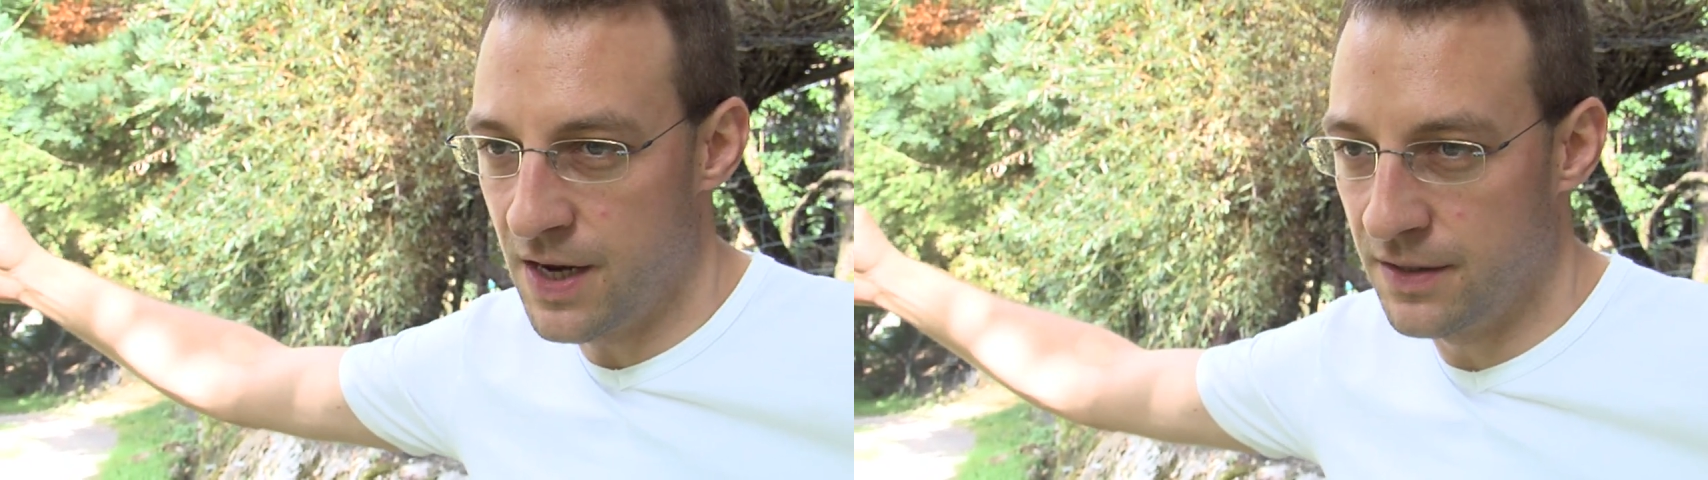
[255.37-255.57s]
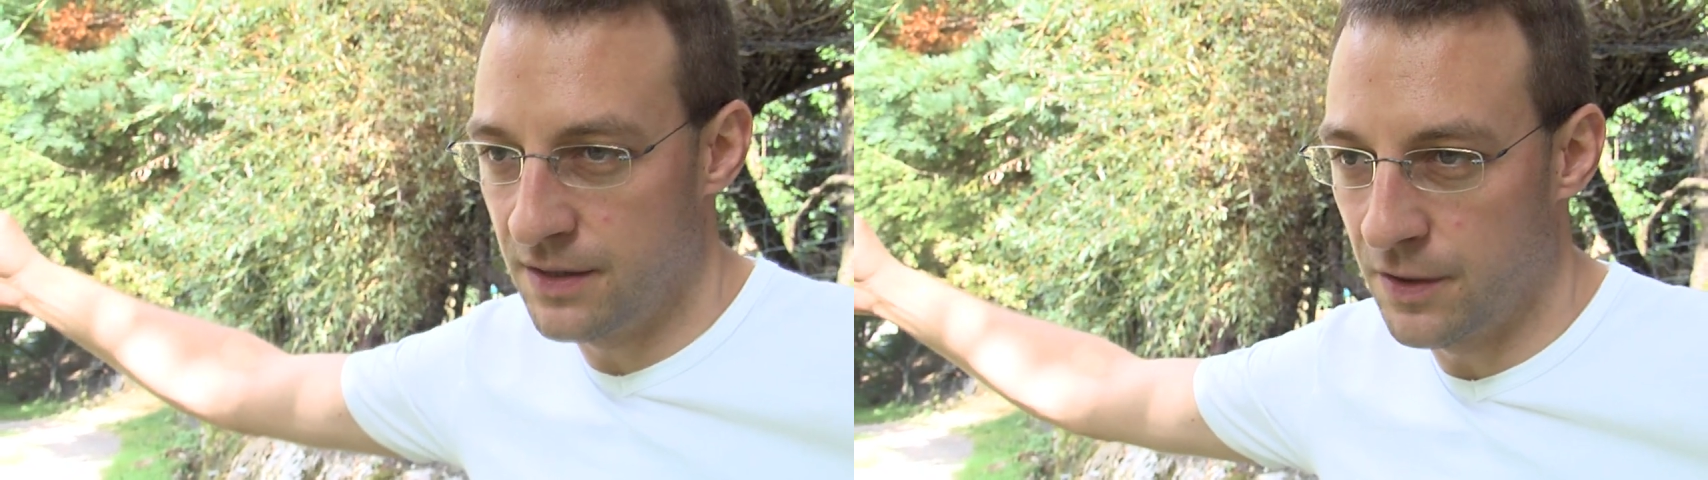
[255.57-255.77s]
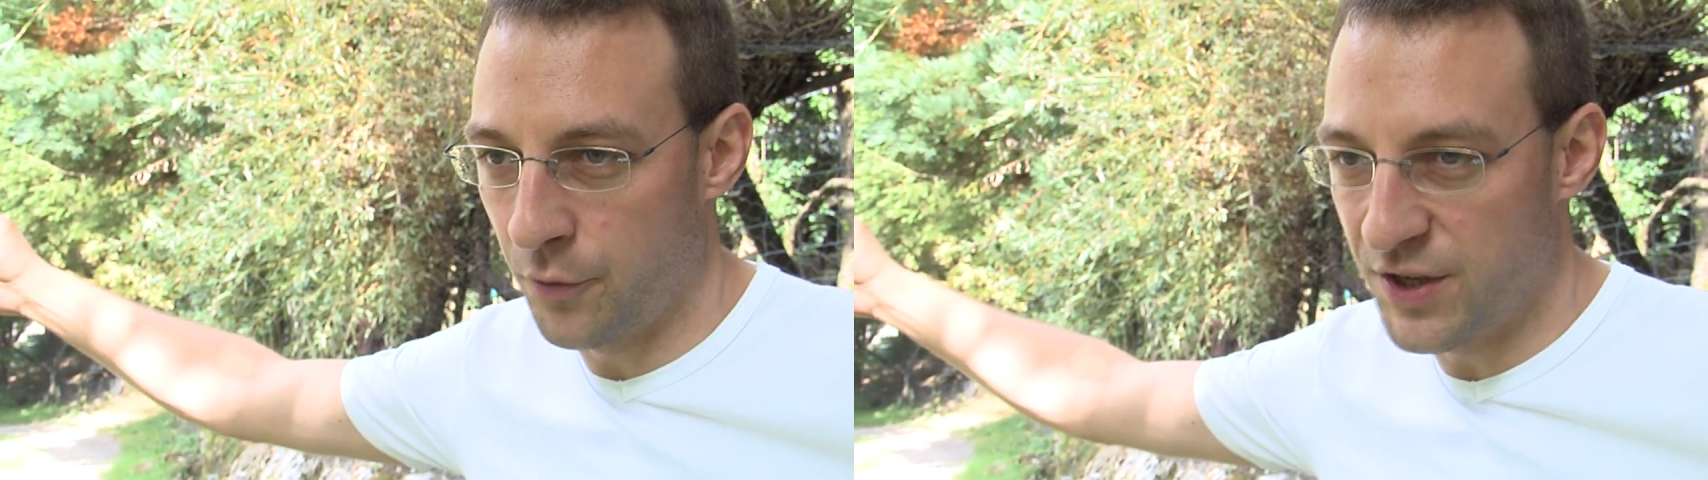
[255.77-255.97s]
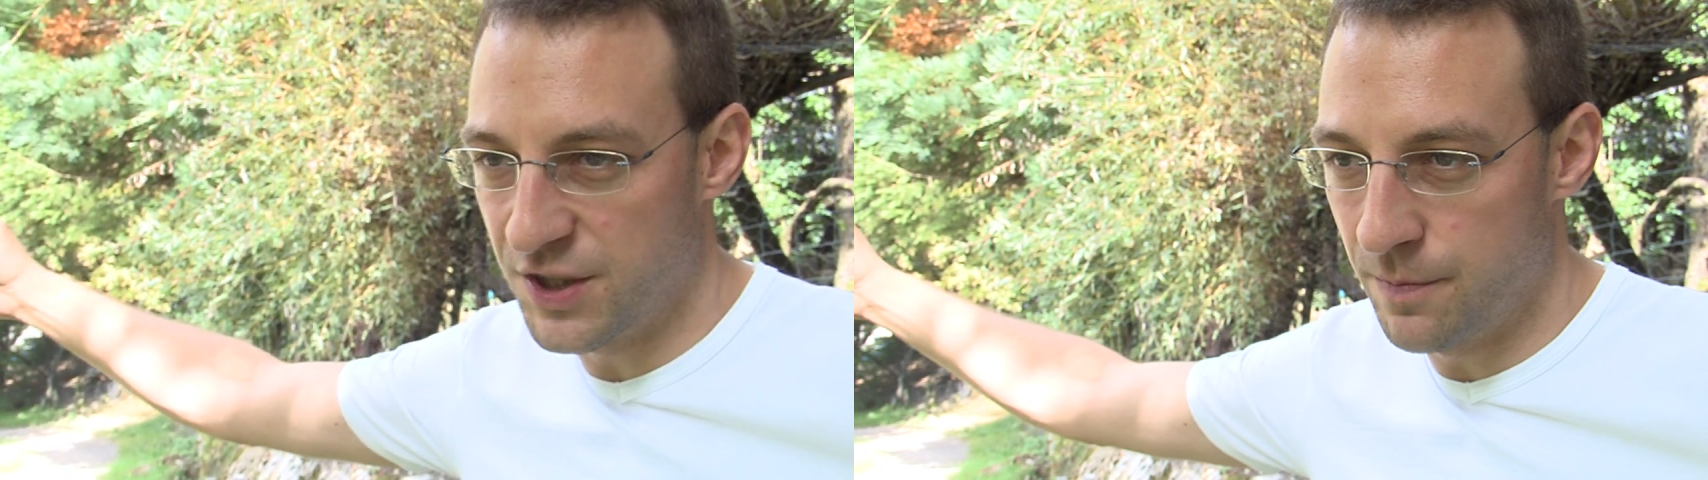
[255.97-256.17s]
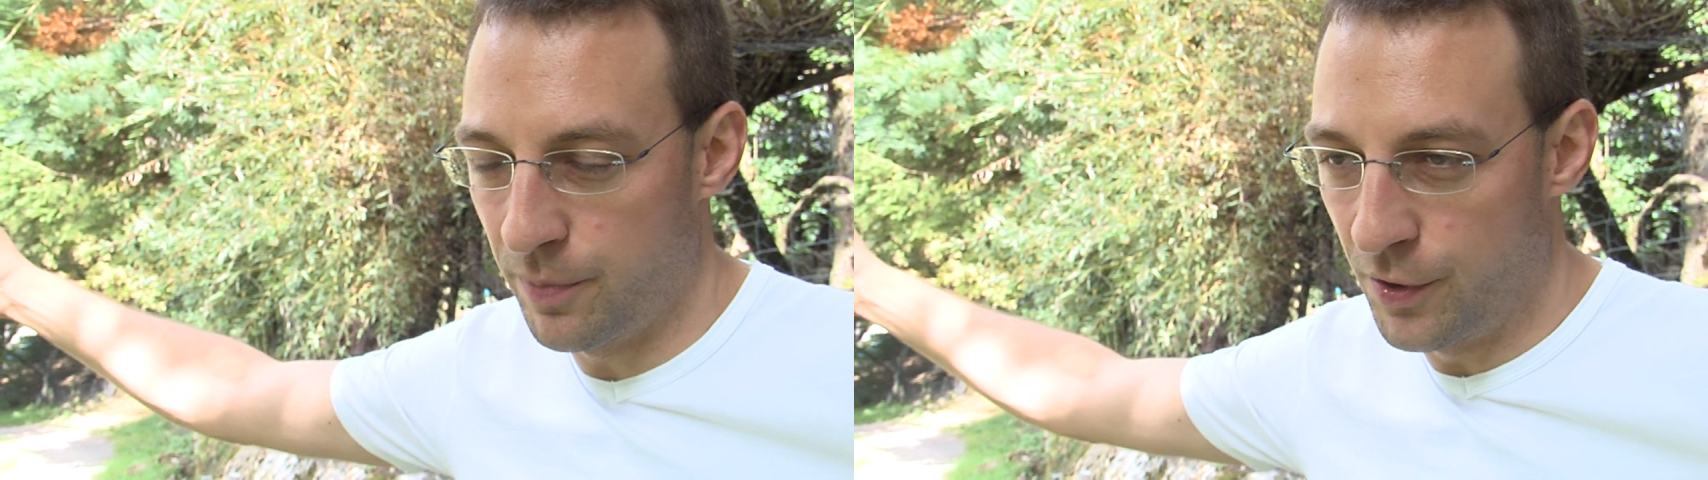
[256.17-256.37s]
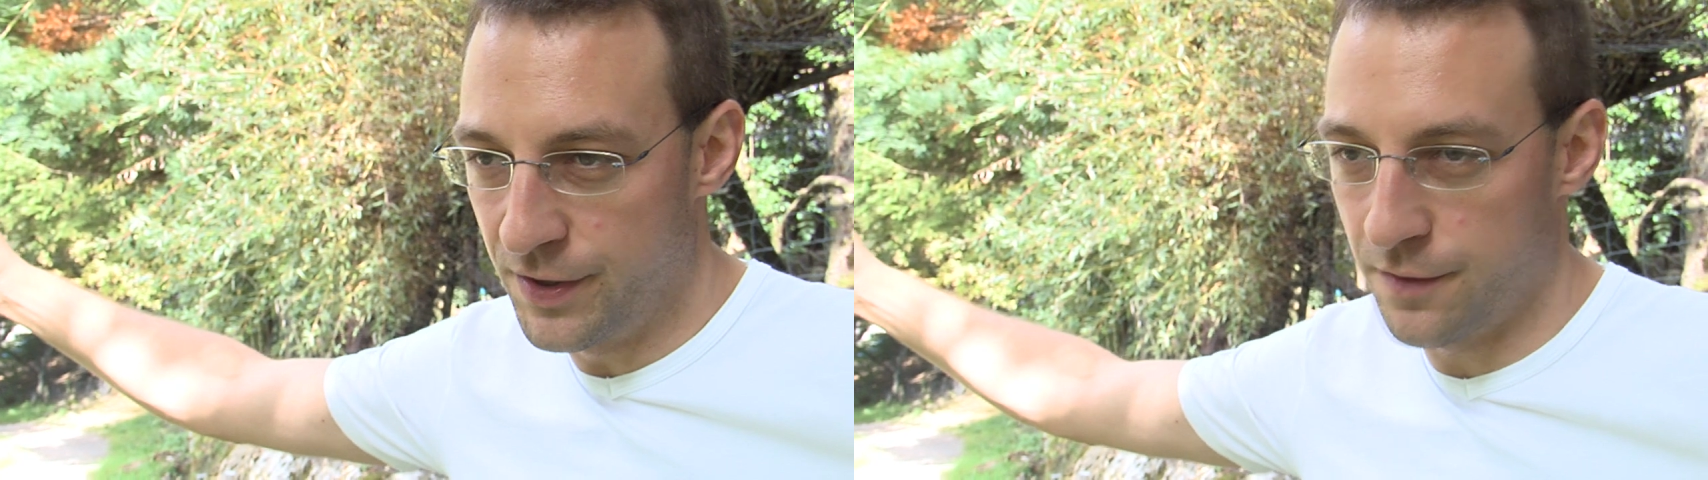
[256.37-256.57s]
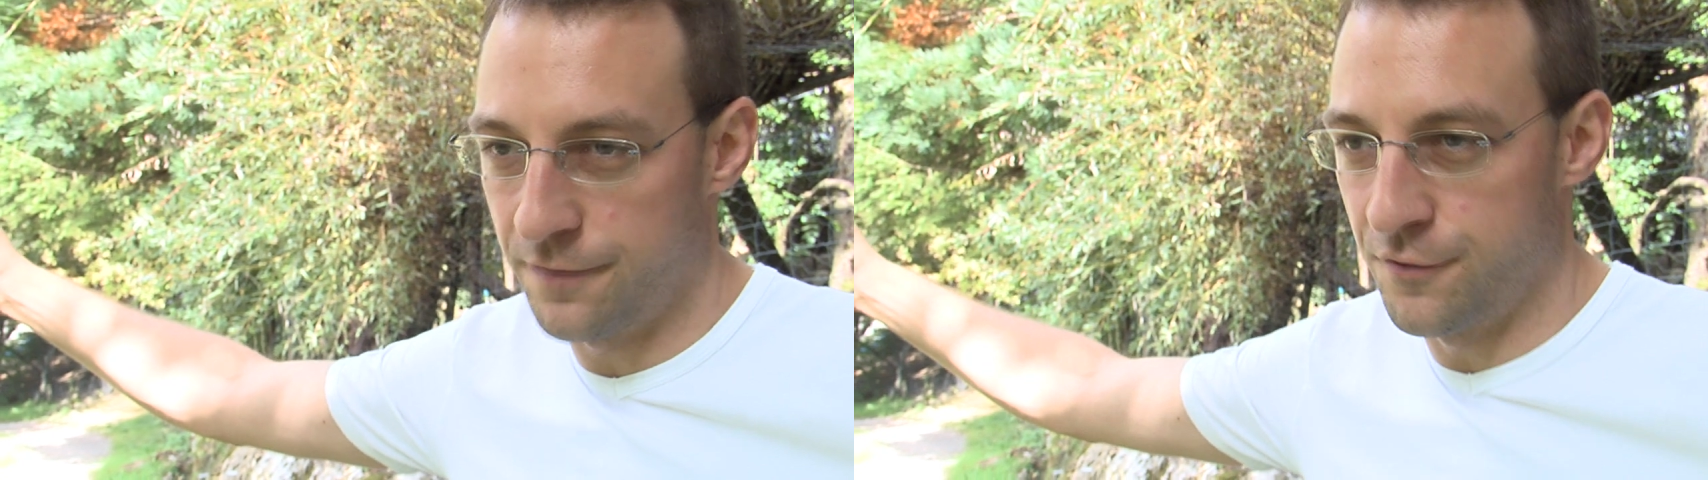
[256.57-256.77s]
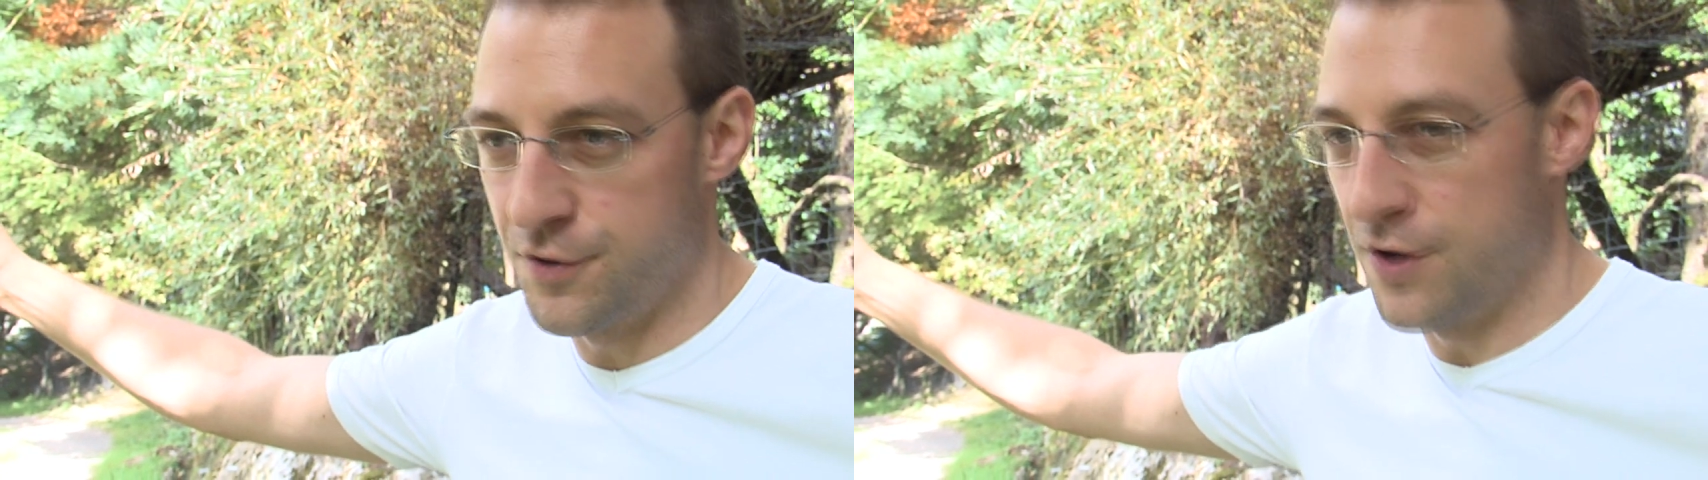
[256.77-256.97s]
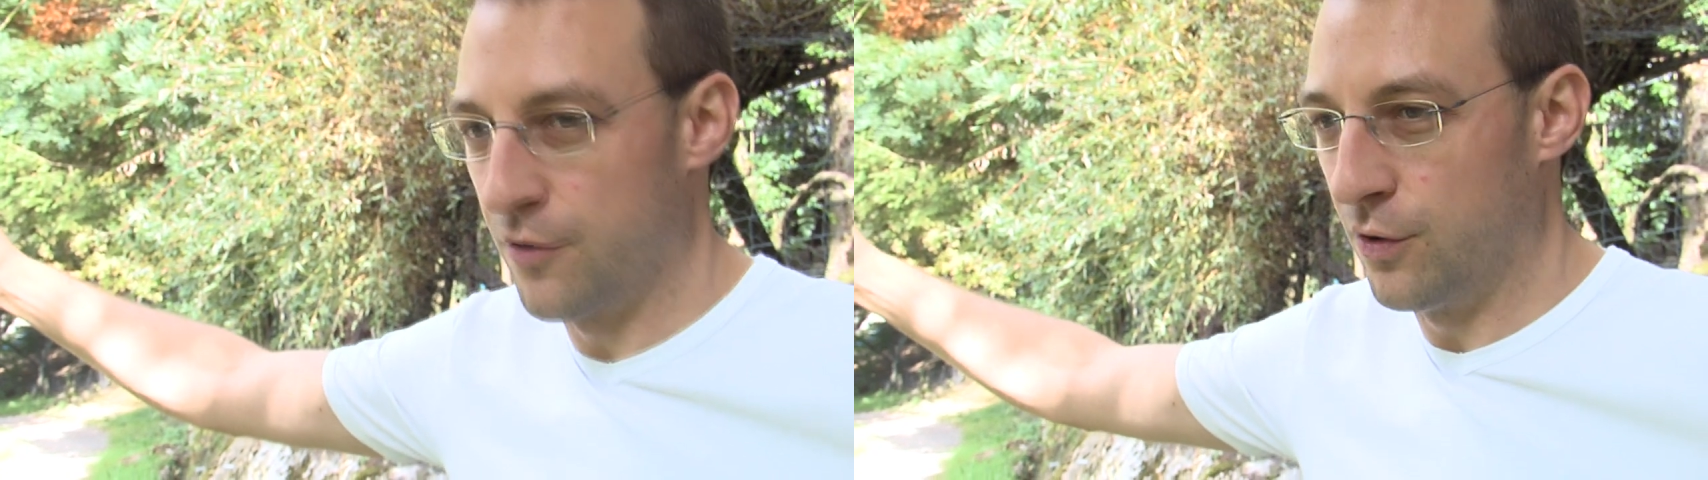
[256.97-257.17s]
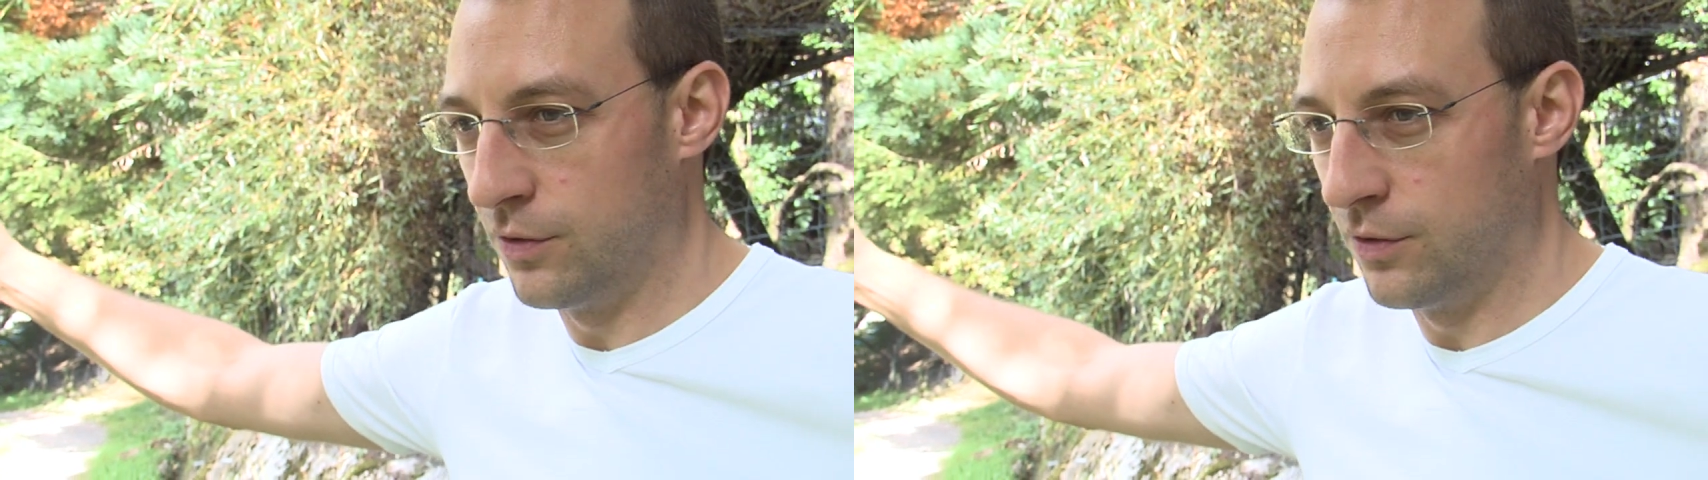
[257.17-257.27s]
and reach the point through your